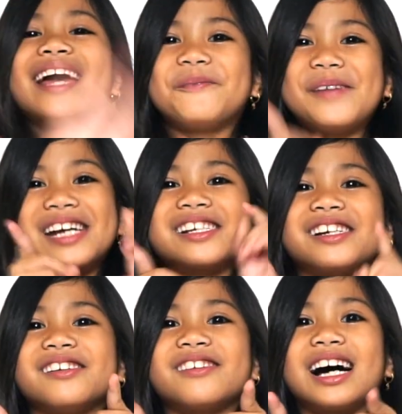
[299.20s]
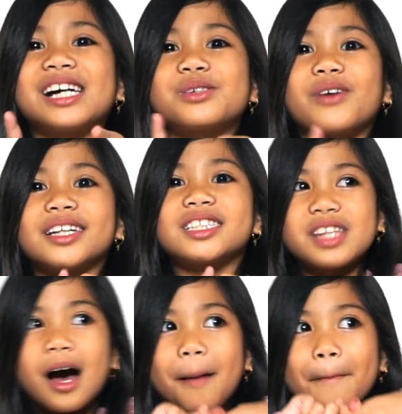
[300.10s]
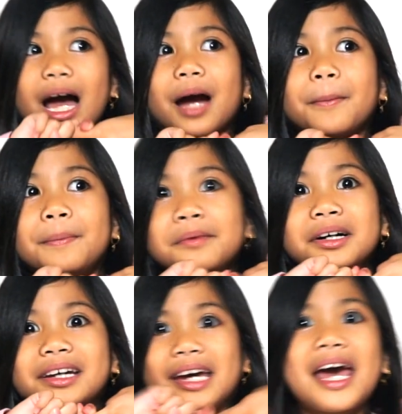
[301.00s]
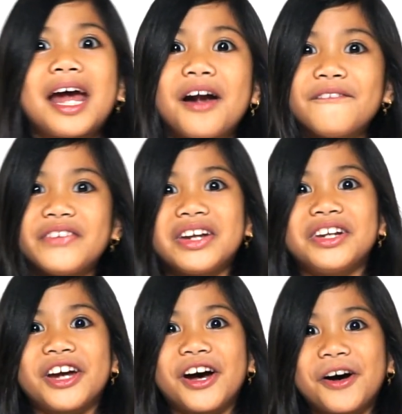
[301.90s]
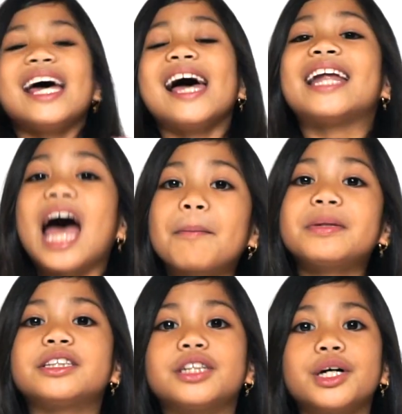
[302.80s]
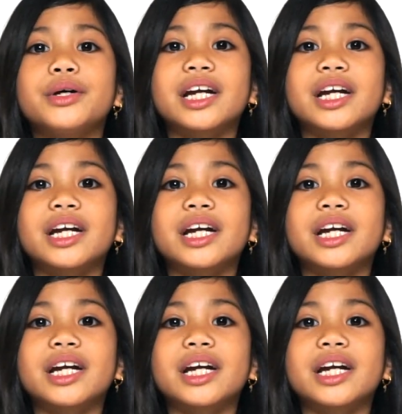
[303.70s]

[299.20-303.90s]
Make sure you guys watch the MacBook Air video. And happy 2-year